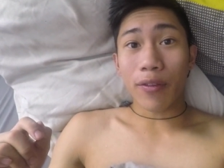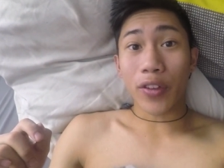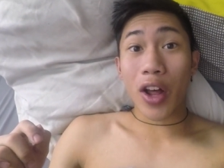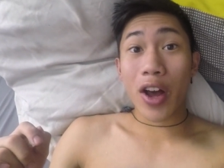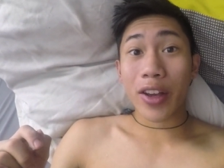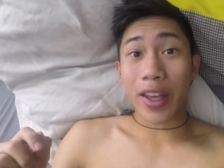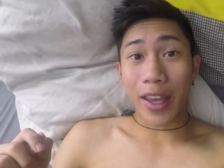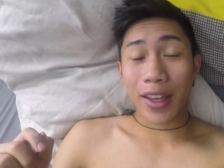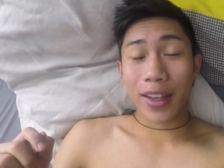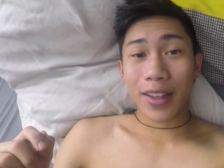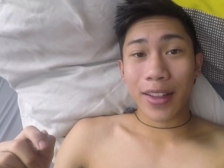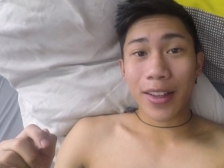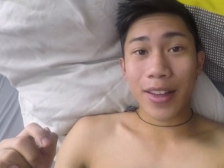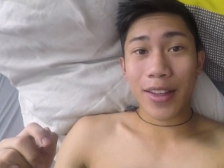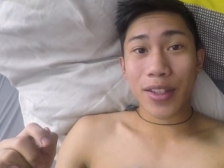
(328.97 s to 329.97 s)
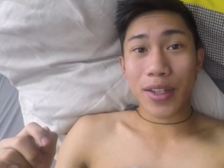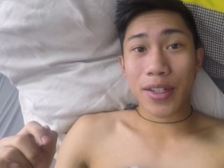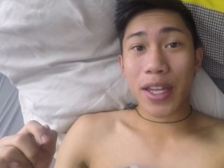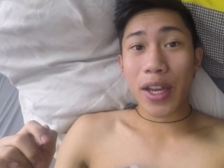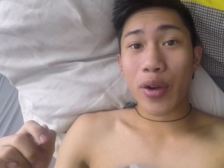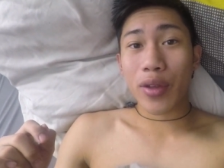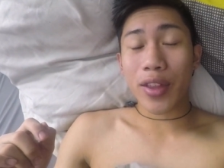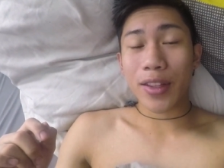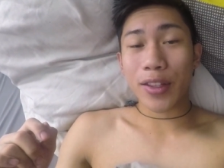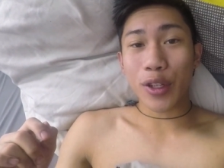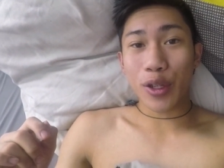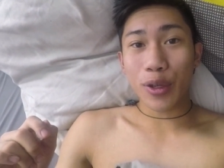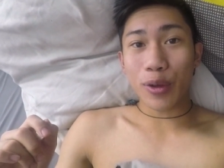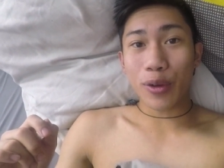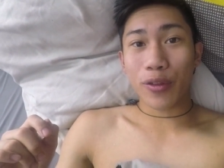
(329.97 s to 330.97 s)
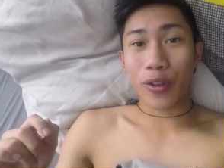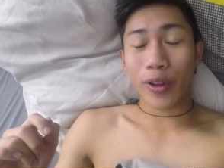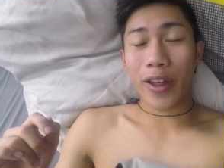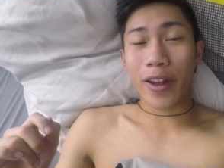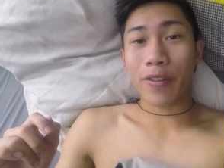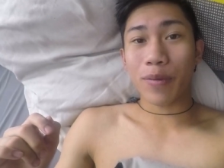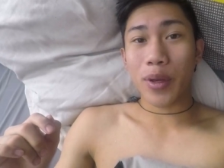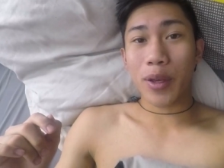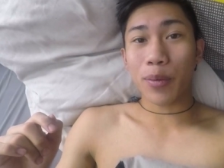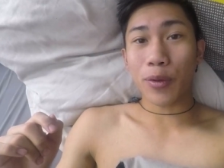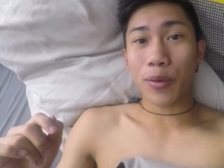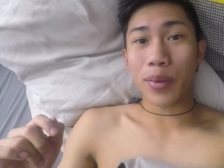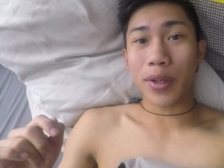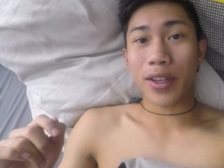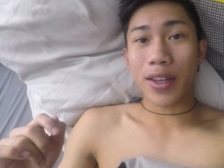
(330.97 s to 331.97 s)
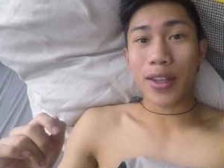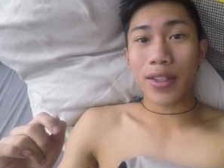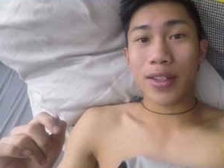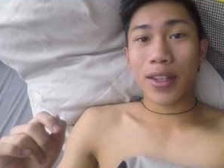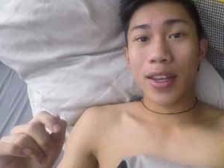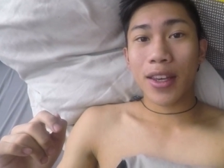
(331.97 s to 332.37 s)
Vlogging is a scary thing to do for a lot of people because